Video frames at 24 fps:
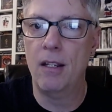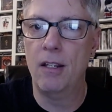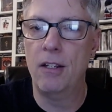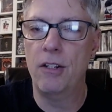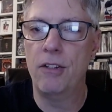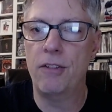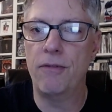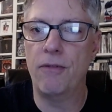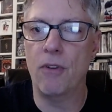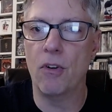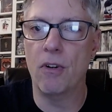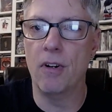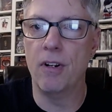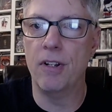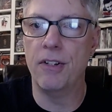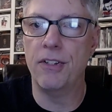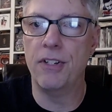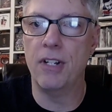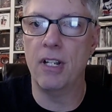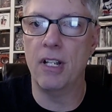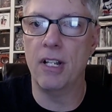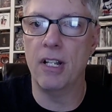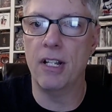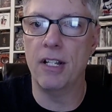As far
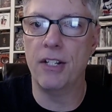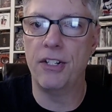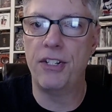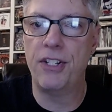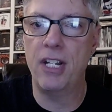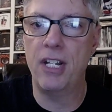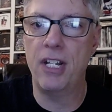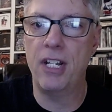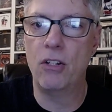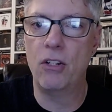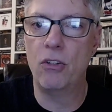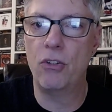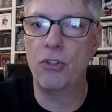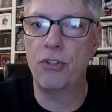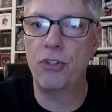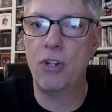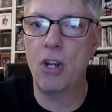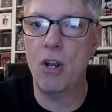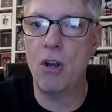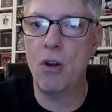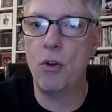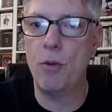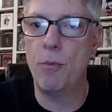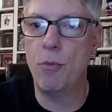as singles
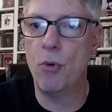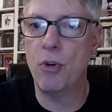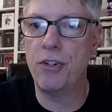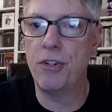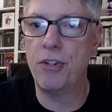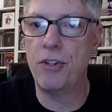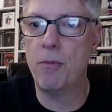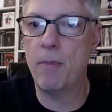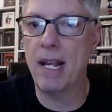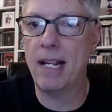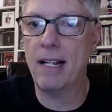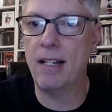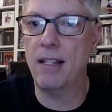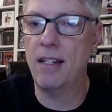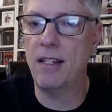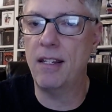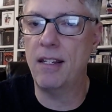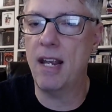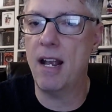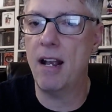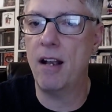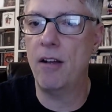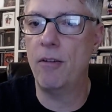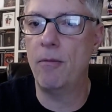go, The Boys Are Back in
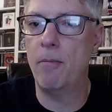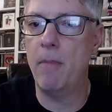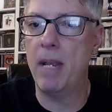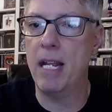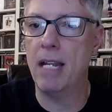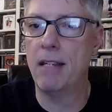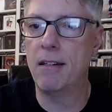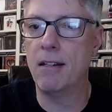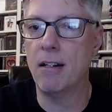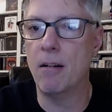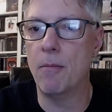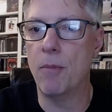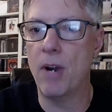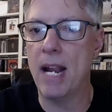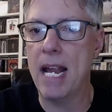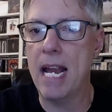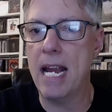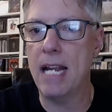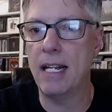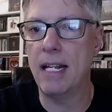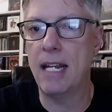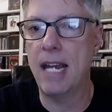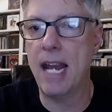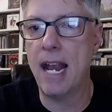Town made it to number
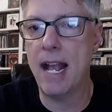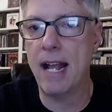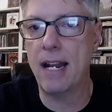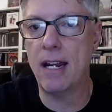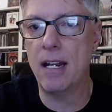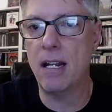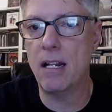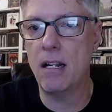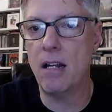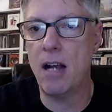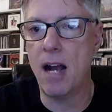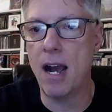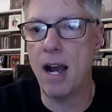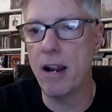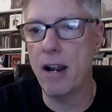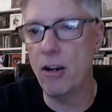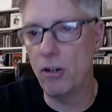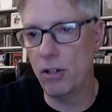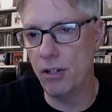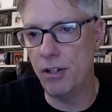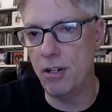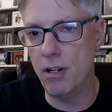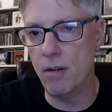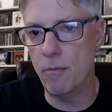8 in Canada.
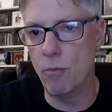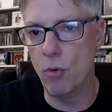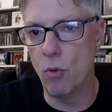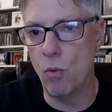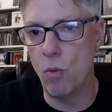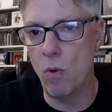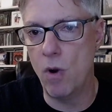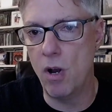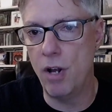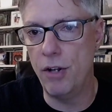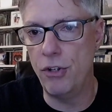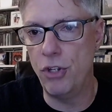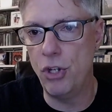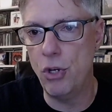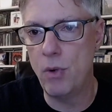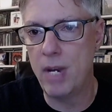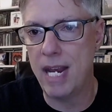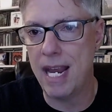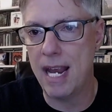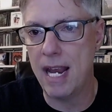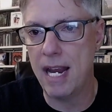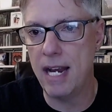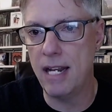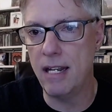Ireland, number 1.
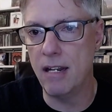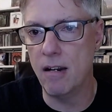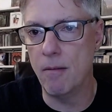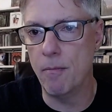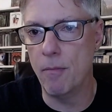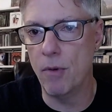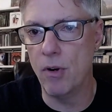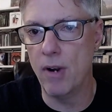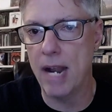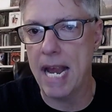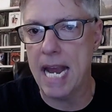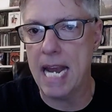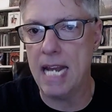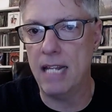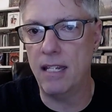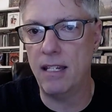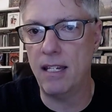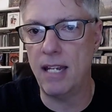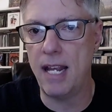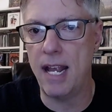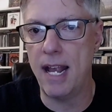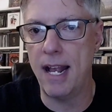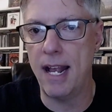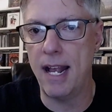UK, number 8.
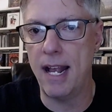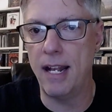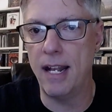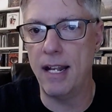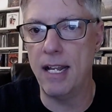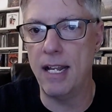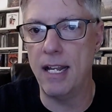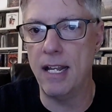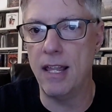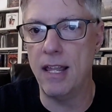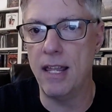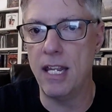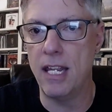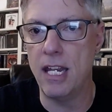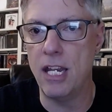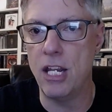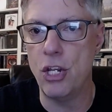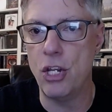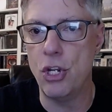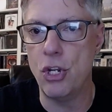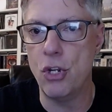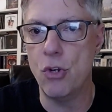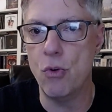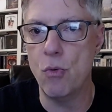And in the
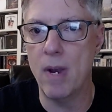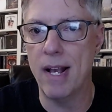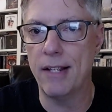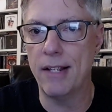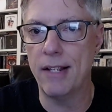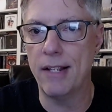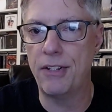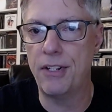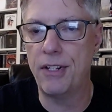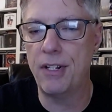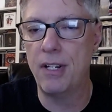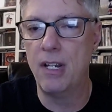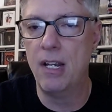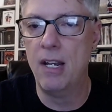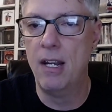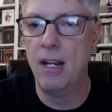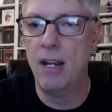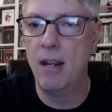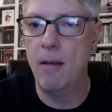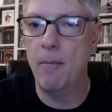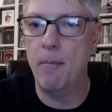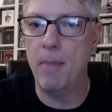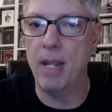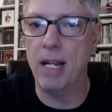US,
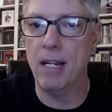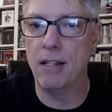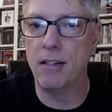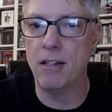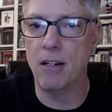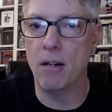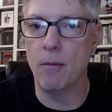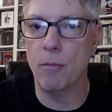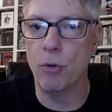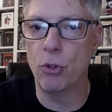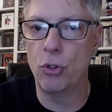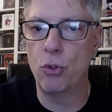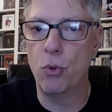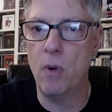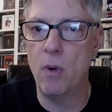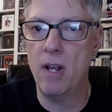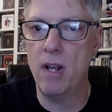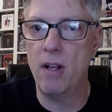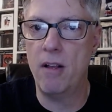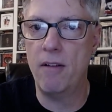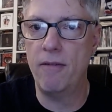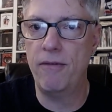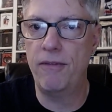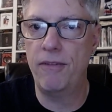made it to number
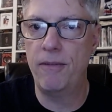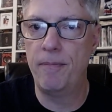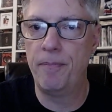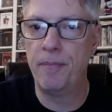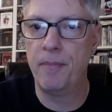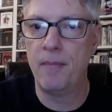12.